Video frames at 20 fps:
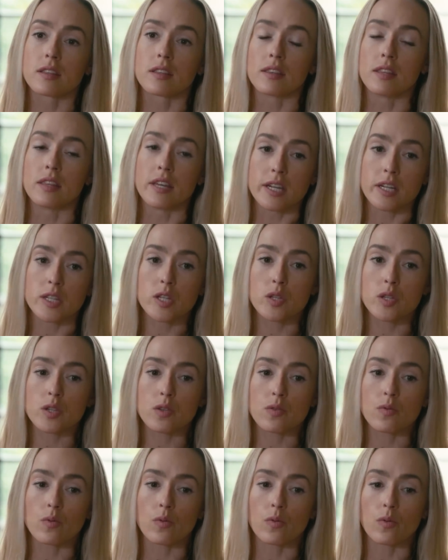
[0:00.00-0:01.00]

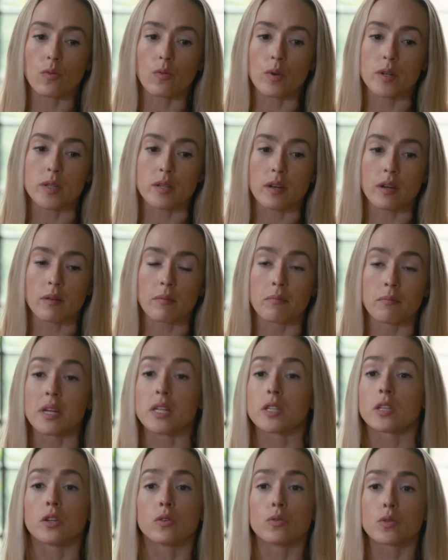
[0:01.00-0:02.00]
this was a
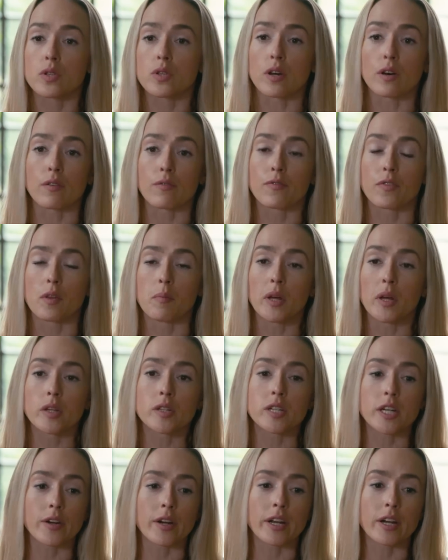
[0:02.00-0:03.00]
misuse of the
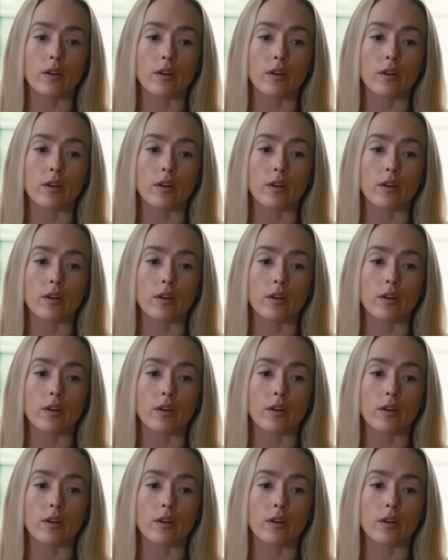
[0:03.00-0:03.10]
military,